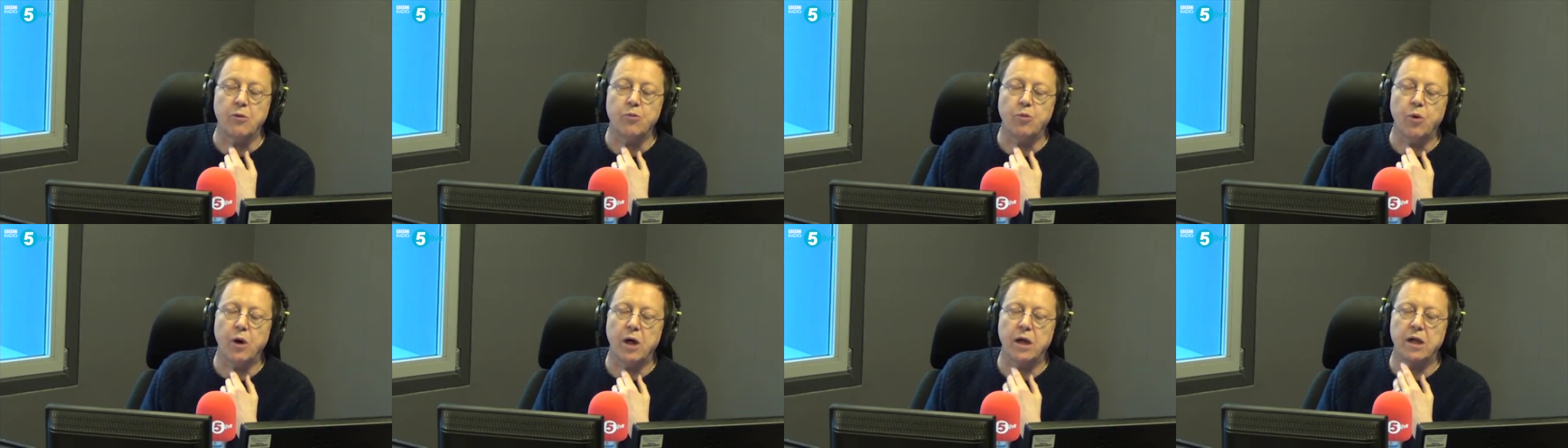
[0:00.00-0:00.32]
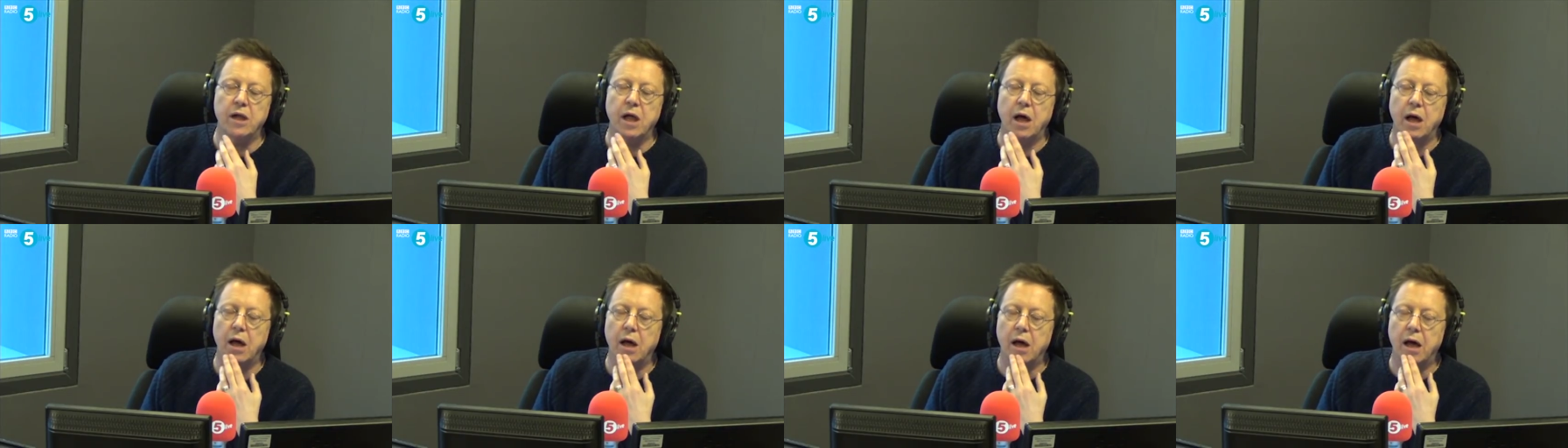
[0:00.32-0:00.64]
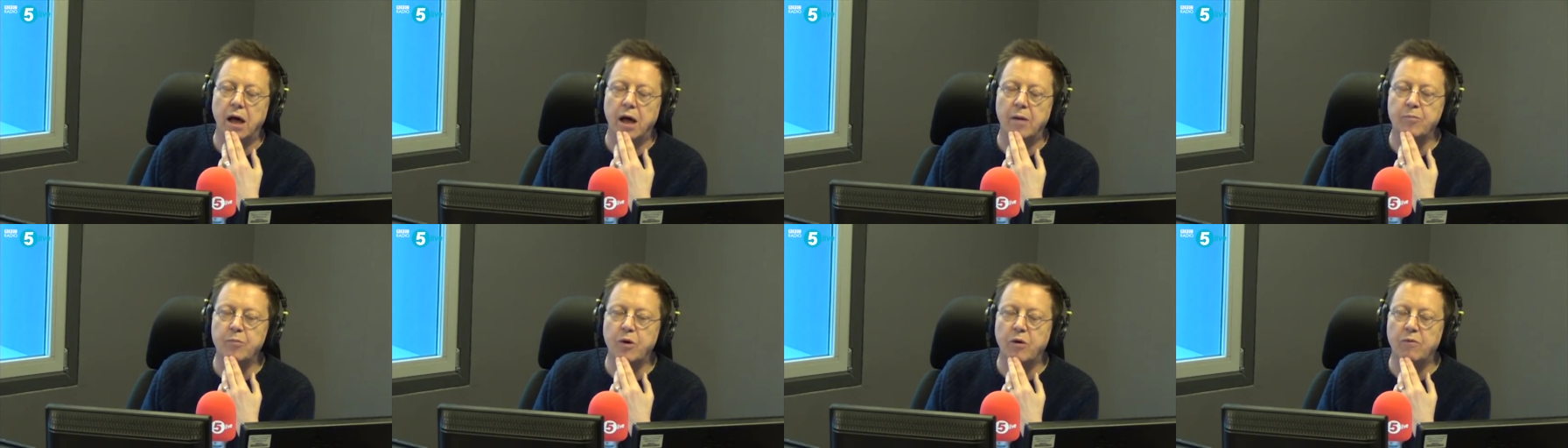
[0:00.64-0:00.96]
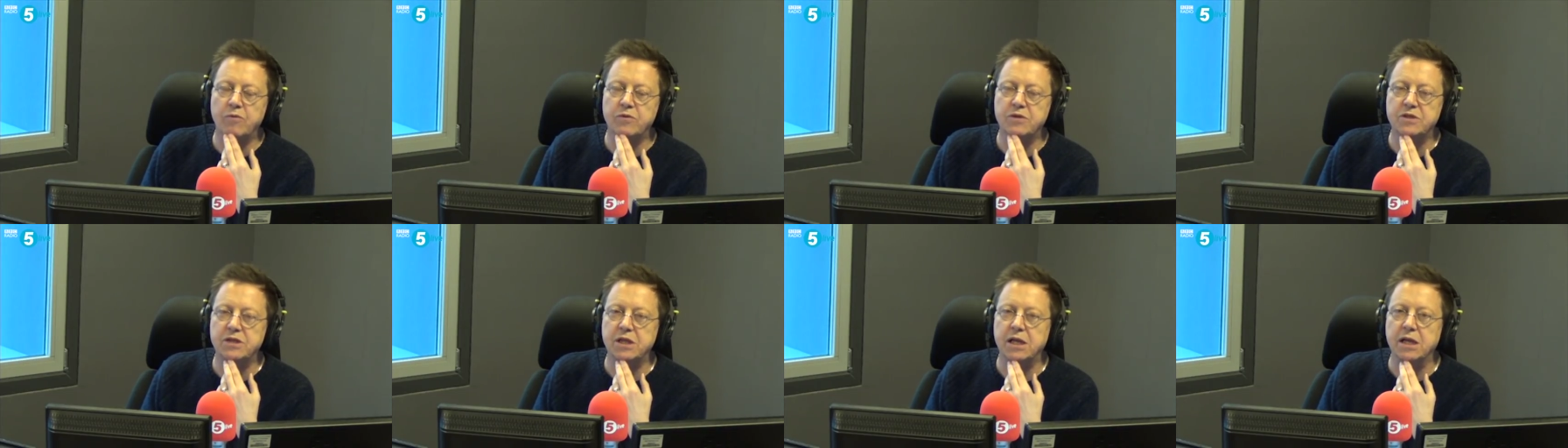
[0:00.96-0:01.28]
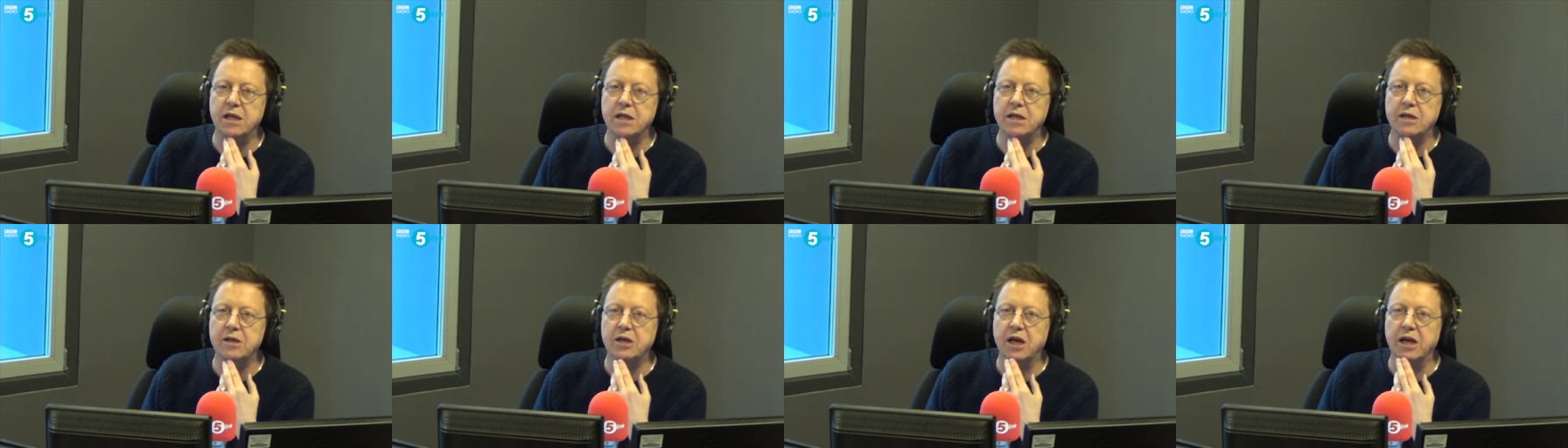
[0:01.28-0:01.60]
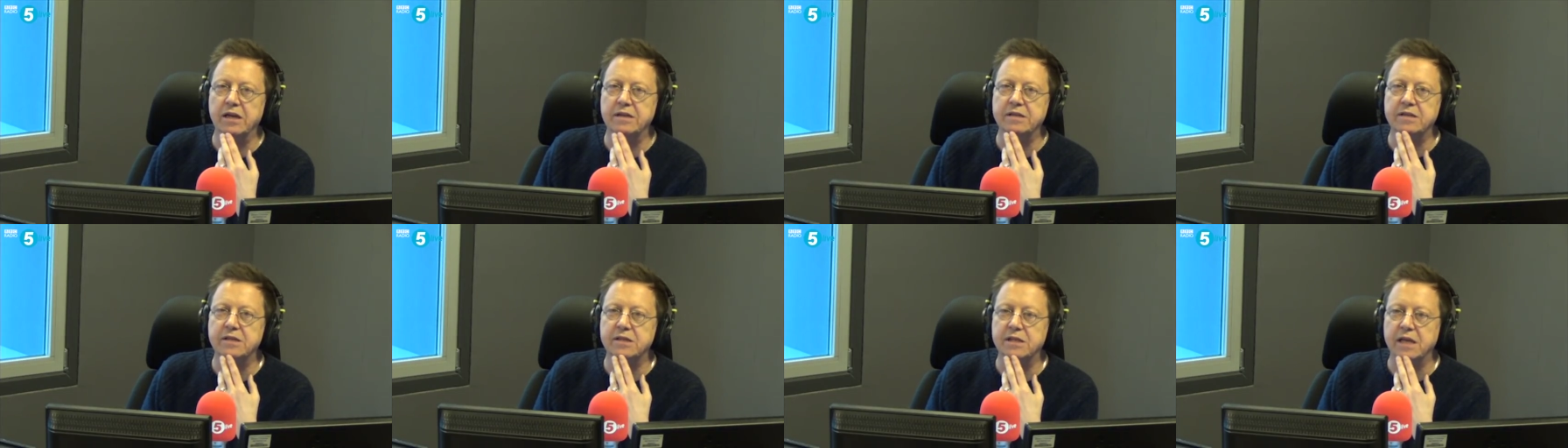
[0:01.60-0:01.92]
well, I'm obviously
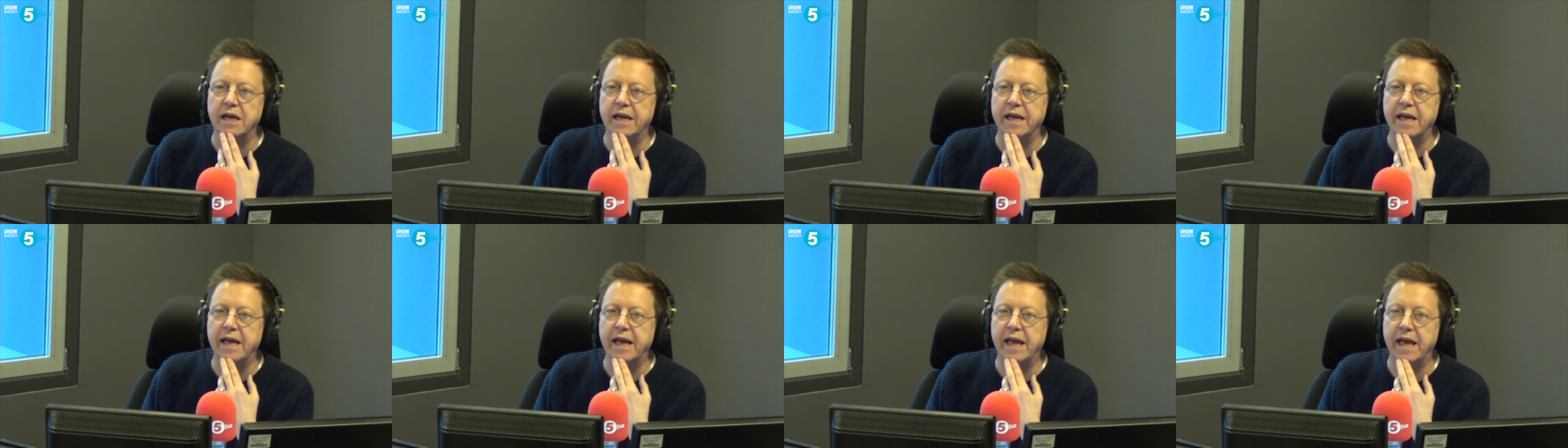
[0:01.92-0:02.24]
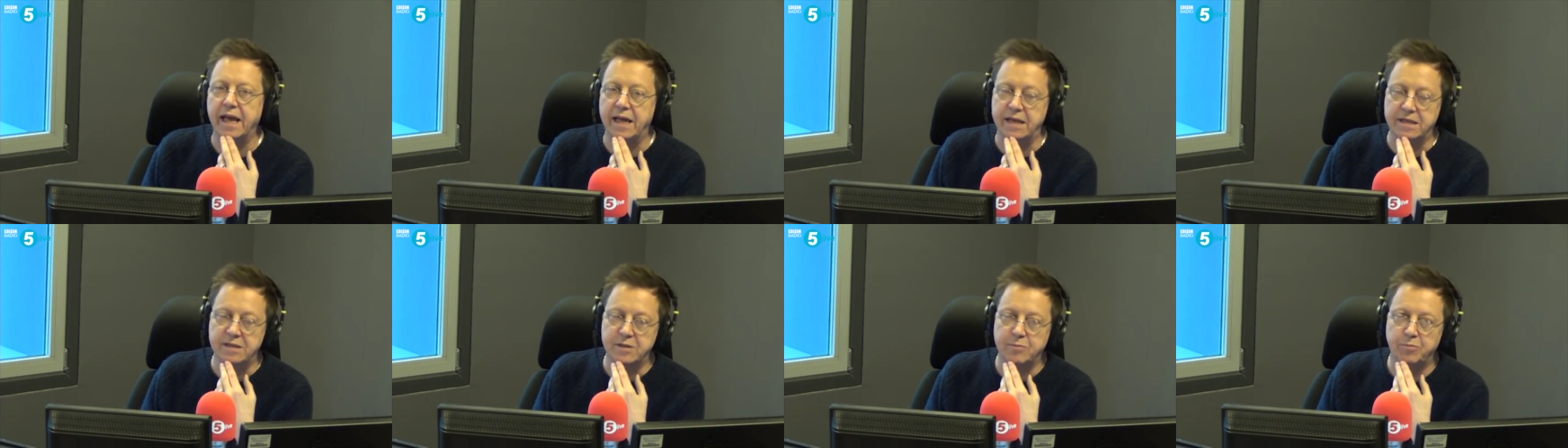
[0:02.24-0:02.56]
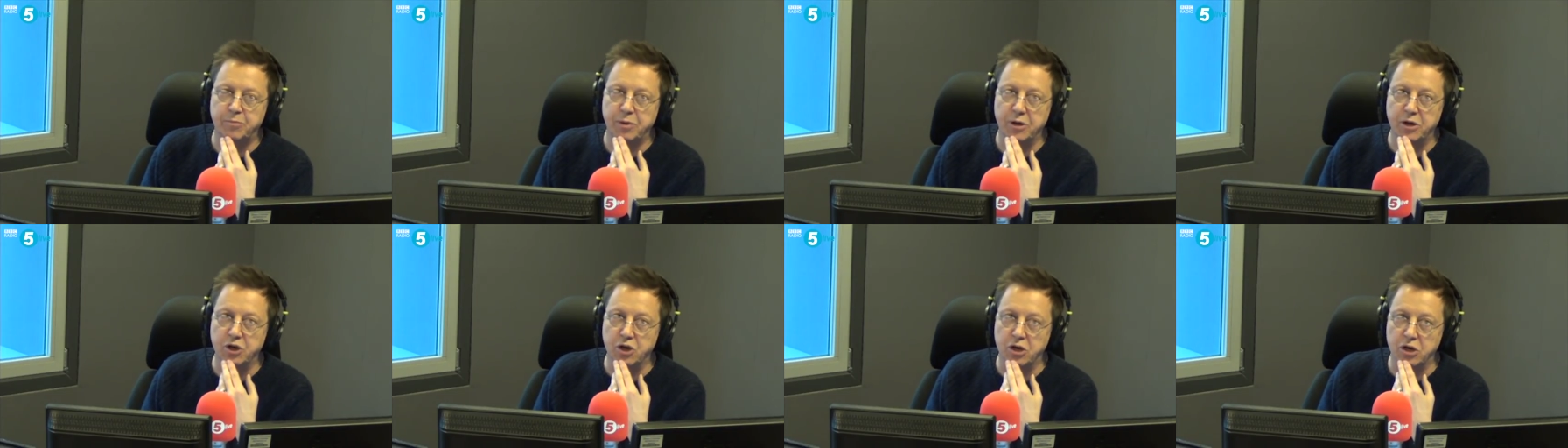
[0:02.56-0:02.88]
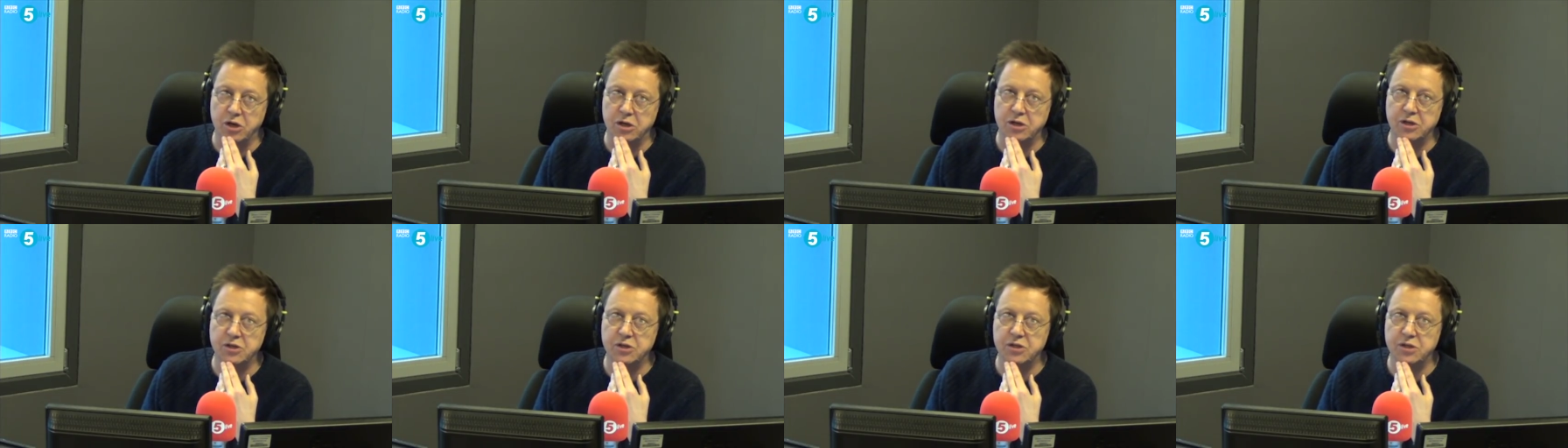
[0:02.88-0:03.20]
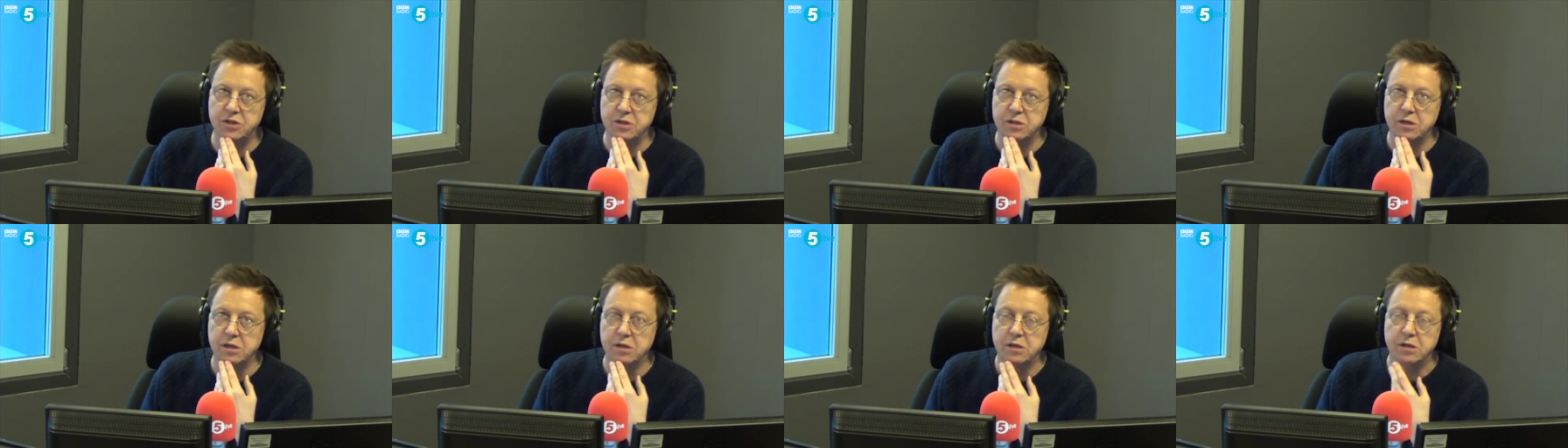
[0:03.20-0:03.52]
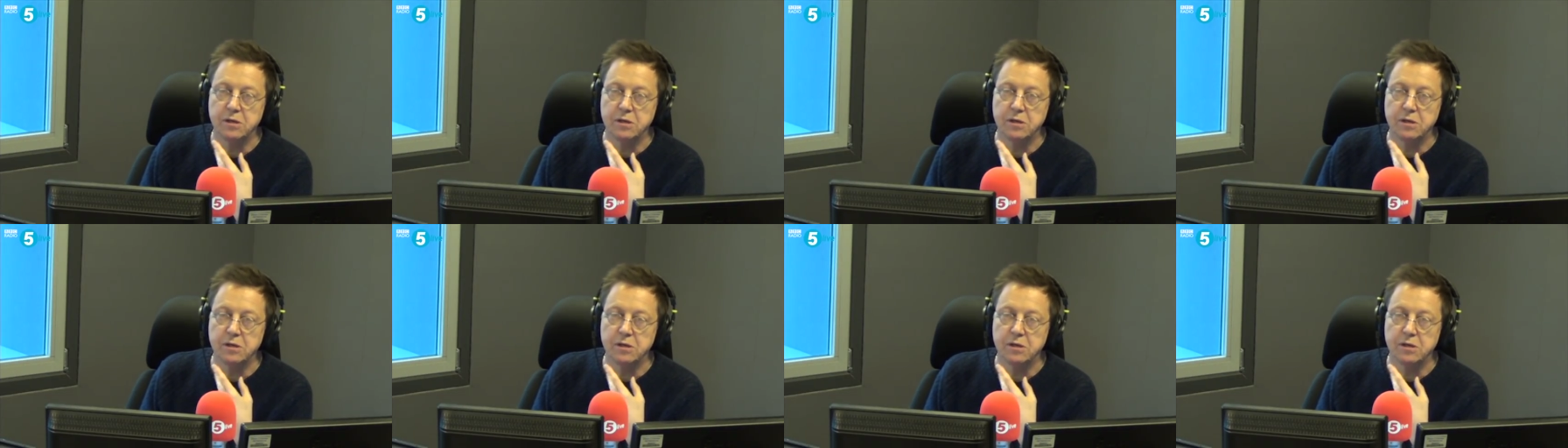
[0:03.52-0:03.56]
going to say hit because